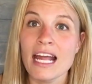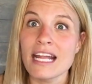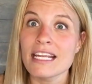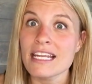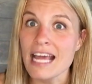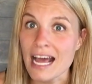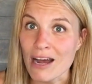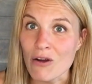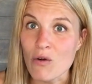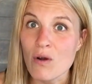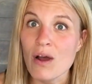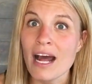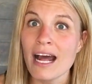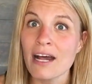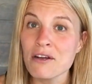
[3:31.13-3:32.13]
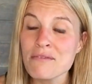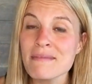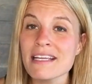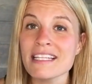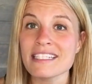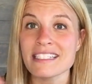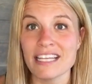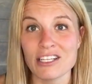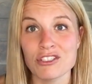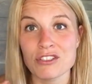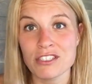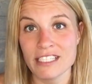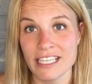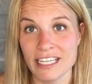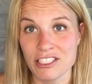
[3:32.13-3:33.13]
Now, how to make this extra
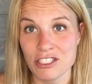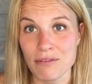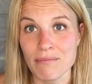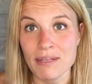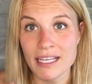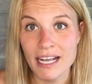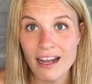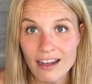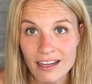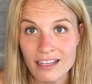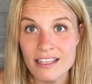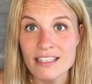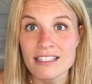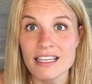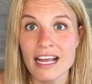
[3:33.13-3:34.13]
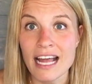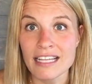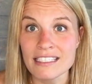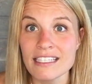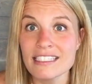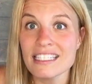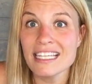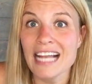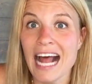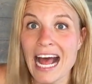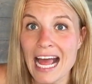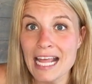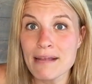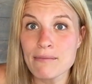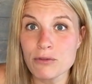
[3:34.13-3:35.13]
engaging, because as I said, I
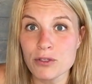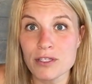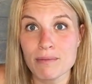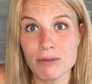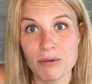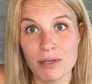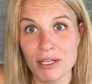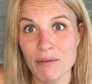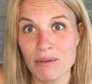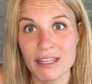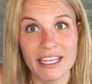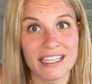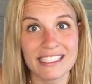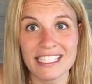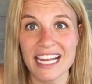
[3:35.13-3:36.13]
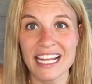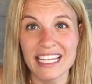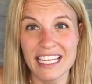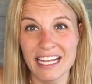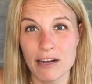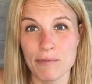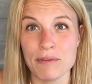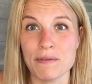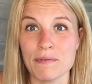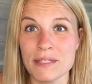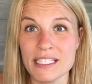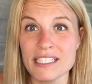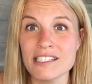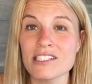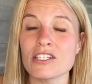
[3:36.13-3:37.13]
am going to be working with kids and I can't help them. This
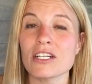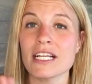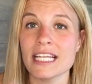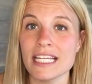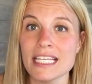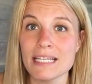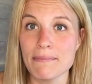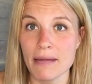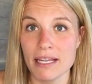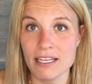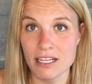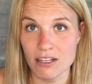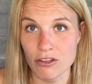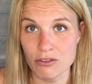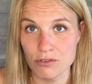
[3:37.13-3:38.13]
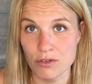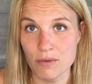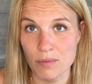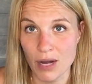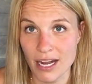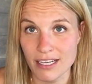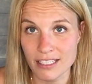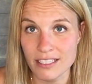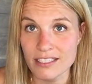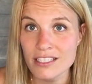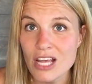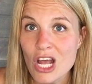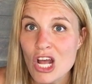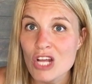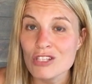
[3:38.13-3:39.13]
is their independent close read practice.
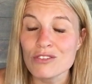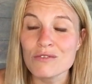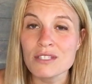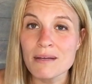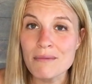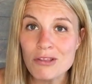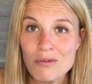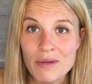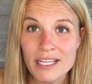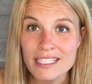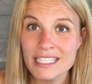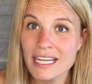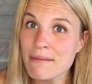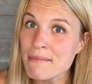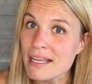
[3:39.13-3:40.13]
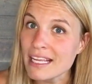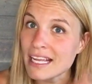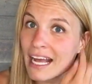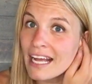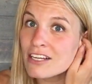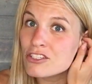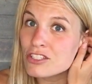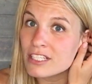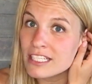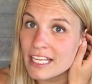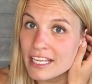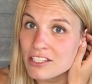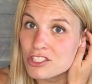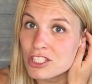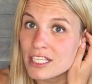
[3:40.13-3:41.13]
So some of the ways that I make it extra
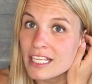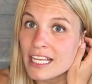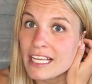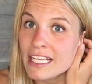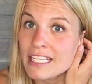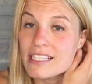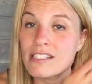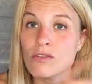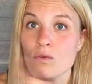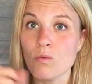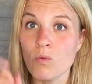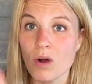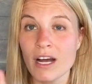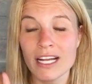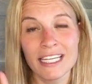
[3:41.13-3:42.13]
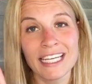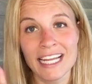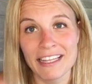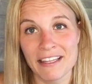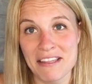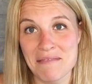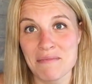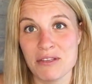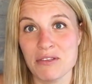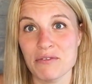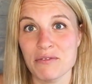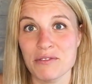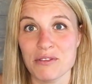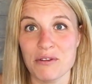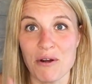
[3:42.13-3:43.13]
engaging is, one, I let them
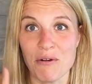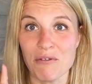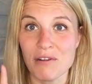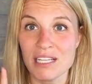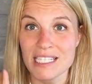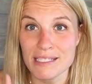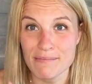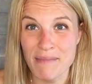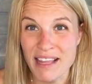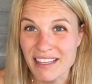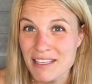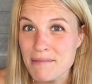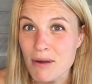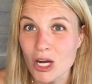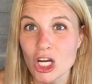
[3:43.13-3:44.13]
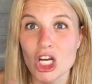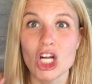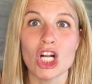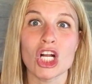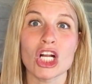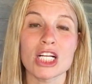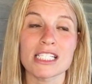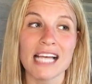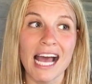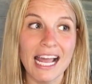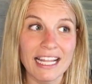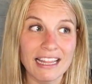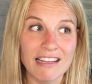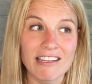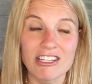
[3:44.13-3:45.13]
use, smelly markers,
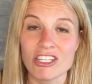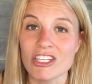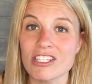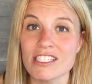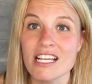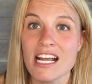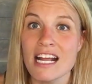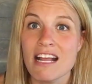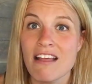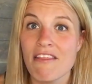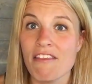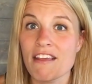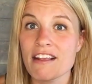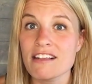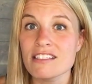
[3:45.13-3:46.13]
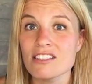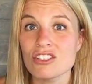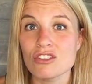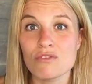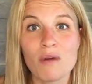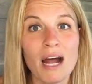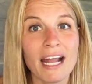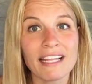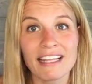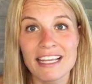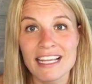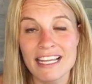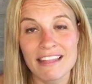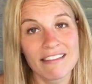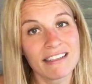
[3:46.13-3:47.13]
highlighters, things to highlight
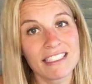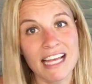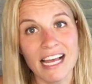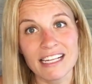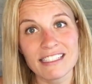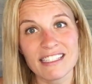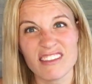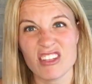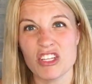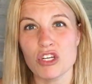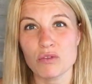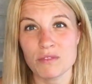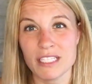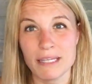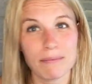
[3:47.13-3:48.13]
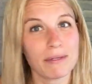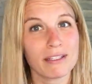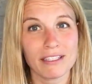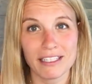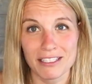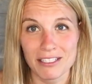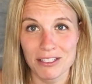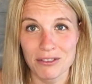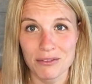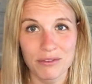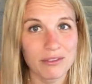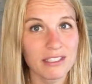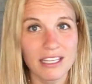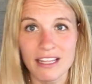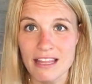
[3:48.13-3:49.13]
in the text that they don't typically get to
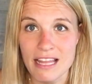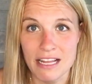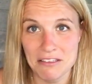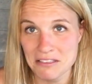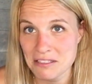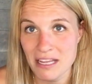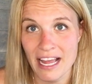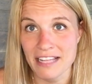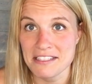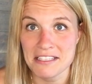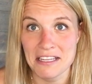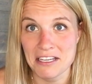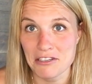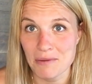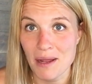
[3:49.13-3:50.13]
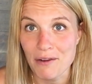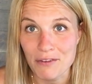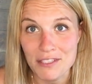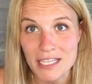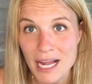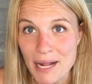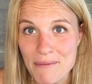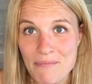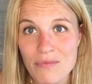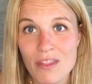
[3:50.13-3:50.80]
use, and that just adds engagement every time.